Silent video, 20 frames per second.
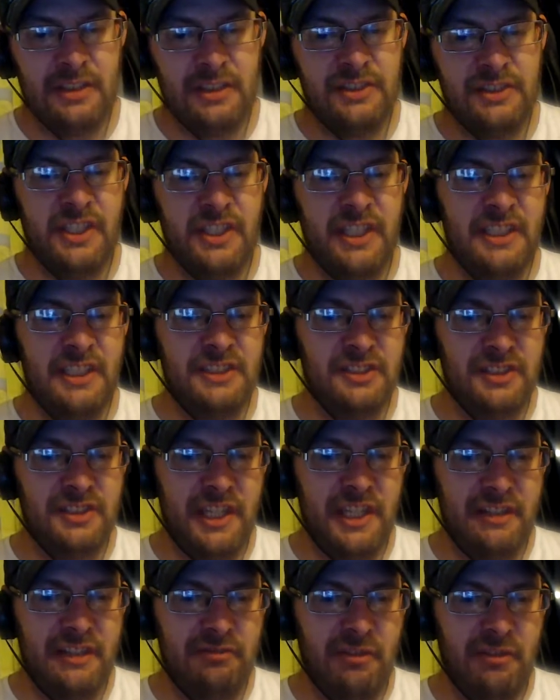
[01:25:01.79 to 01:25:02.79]
a
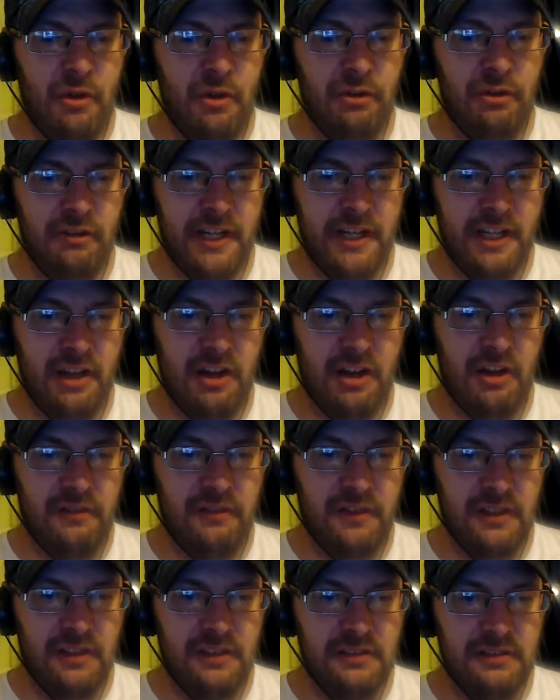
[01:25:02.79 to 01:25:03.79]
CNC rotary
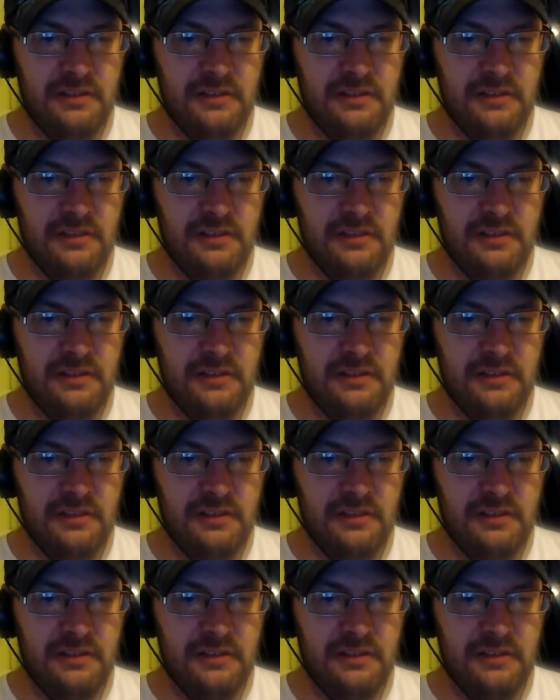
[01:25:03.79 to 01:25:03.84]
carver.